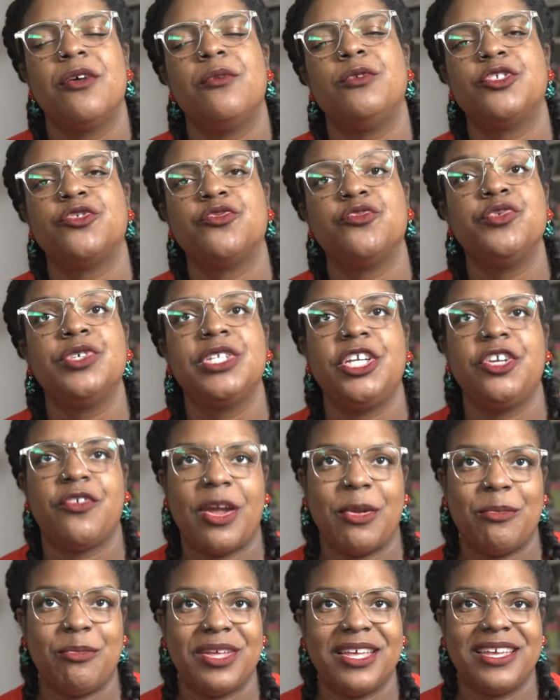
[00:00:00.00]
was a really
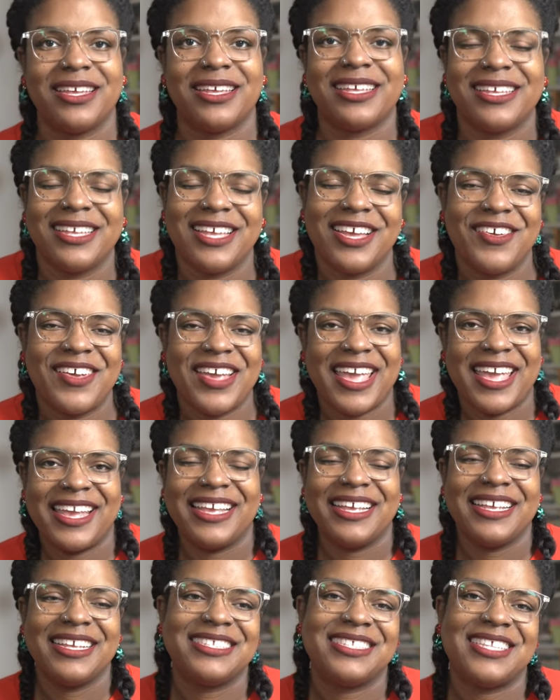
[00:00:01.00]
great book,
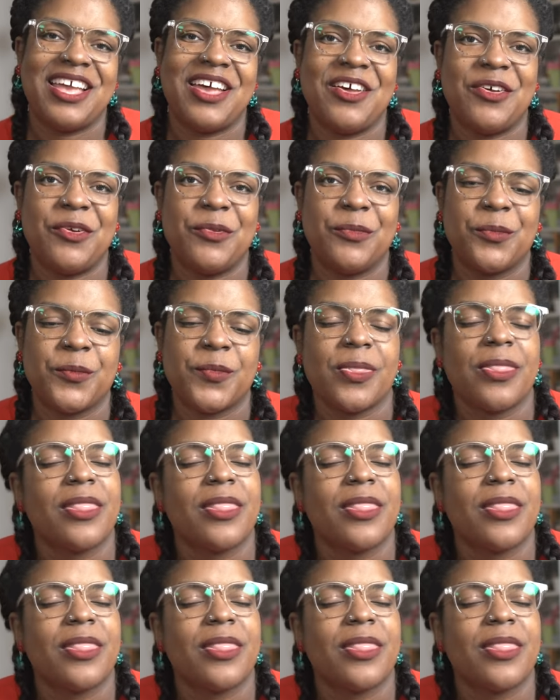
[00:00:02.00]
okay? So